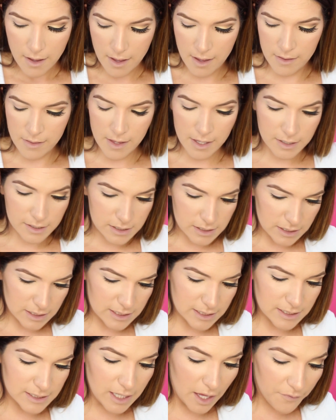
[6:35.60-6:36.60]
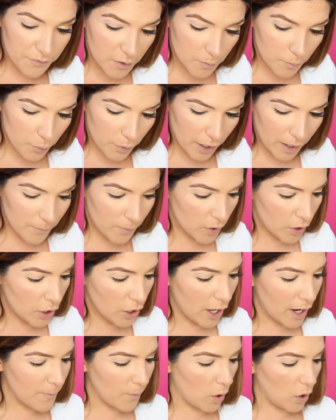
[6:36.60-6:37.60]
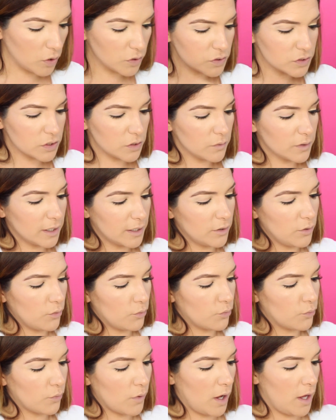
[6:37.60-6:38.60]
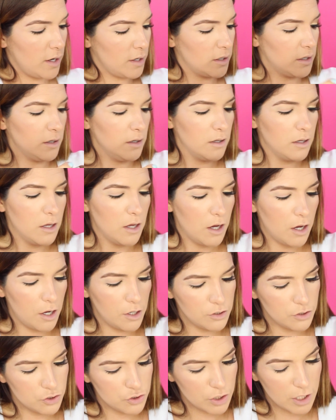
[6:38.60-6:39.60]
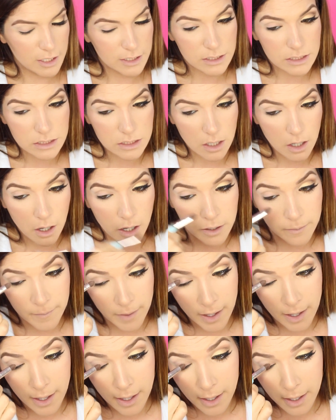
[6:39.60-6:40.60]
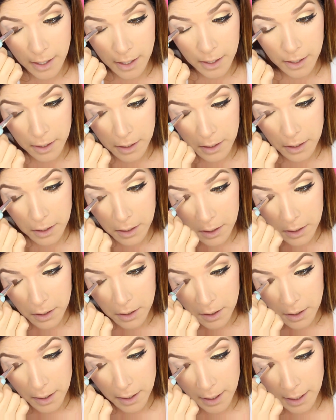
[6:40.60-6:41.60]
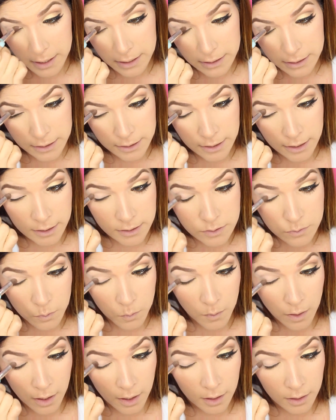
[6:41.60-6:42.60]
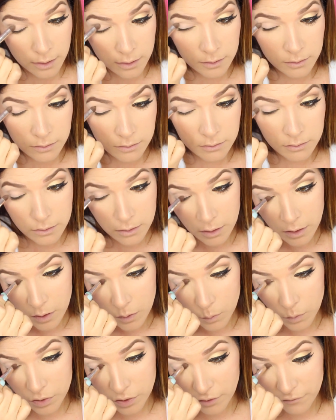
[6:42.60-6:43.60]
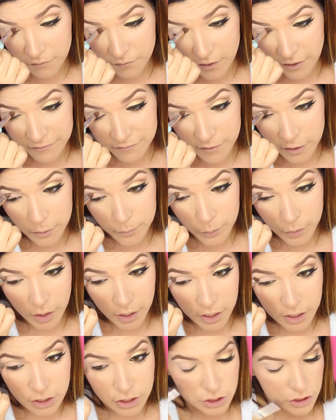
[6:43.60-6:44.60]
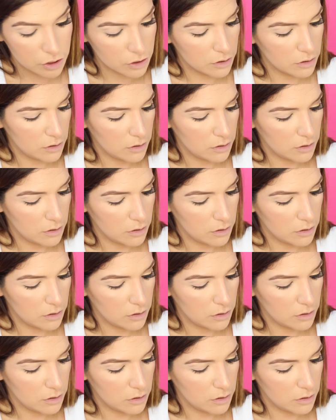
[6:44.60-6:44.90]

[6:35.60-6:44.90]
And then to set the primer, I'm also gonna run Undressed on my eyelid as well with a fluffier brush.